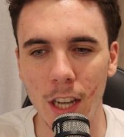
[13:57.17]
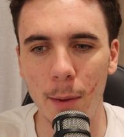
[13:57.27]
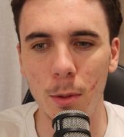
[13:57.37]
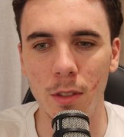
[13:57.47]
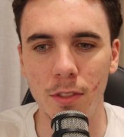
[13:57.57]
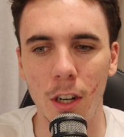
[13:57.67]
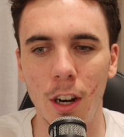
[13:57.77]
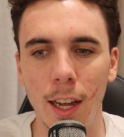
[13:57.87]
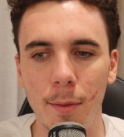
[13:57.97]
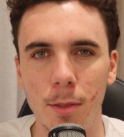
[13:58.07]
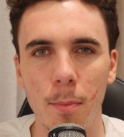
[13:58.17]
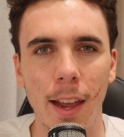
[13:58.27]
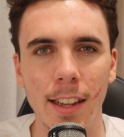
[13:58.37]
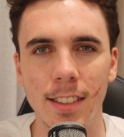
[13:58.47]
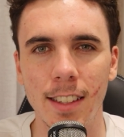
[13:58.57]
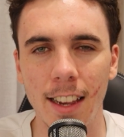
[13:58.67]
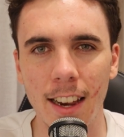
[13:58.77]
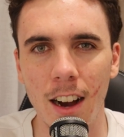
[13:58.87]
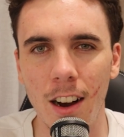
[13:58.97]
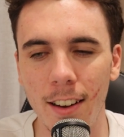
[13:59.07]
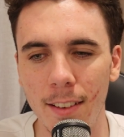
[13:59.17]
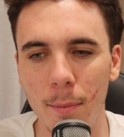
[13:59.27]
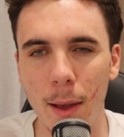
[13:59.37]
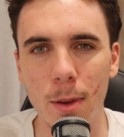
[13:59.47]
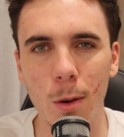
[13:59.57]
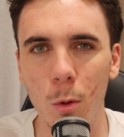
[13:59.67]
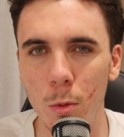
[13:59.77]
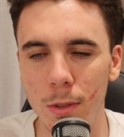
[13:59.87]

couple of times means that they aren't maybe all